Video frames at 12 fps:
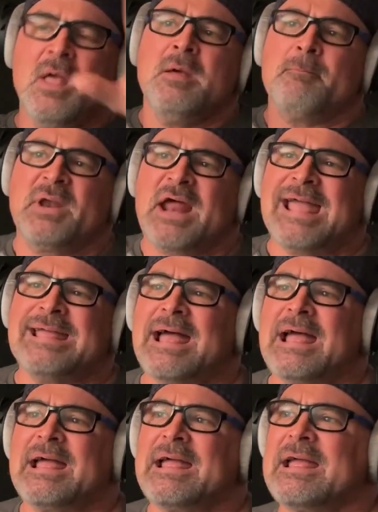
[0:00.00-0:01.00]
But
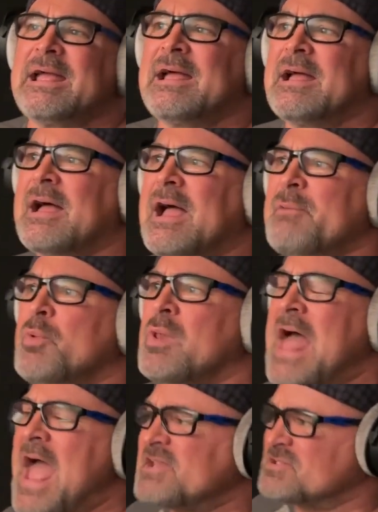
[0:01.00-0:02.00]
I will
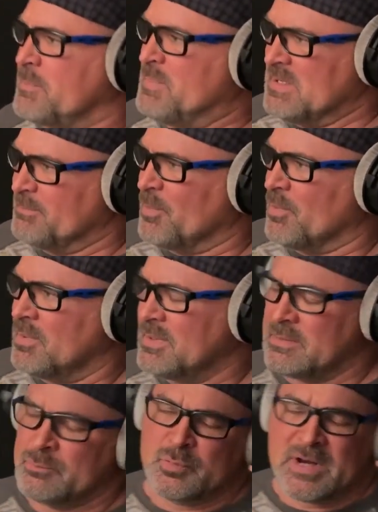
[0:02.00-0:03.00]
ask people,
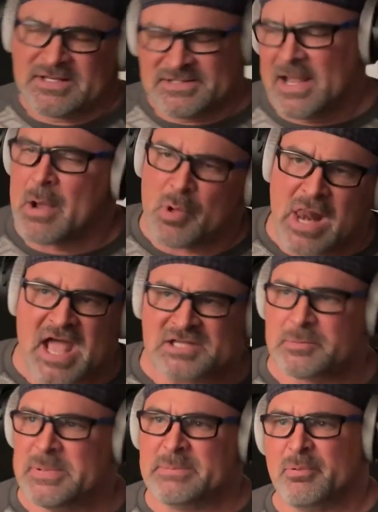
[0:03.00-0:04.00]
and when I say I will ask
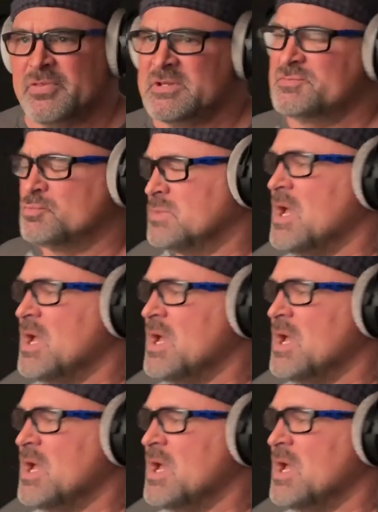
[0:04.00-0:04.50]
people, these